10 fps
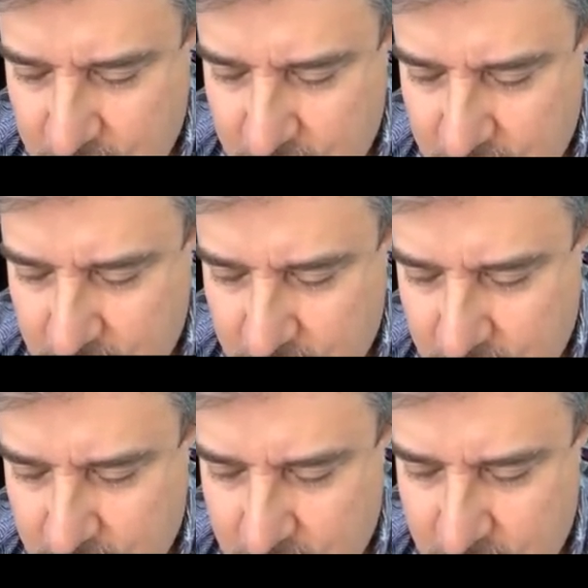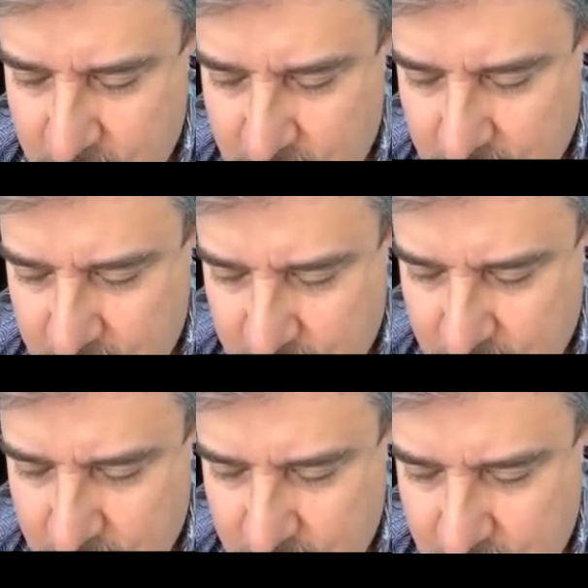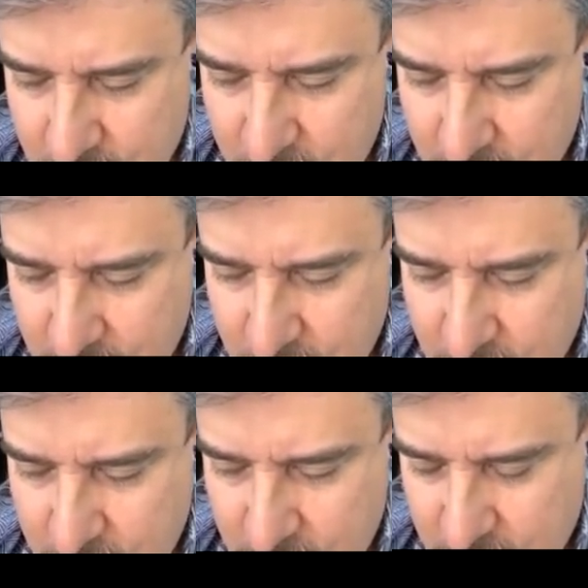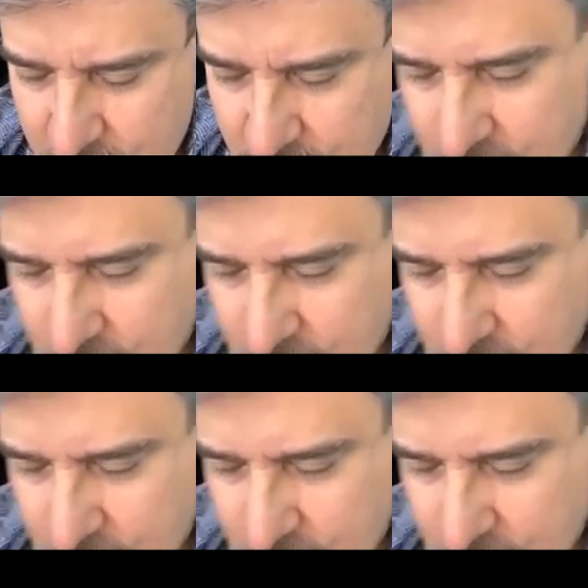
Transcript: (silent)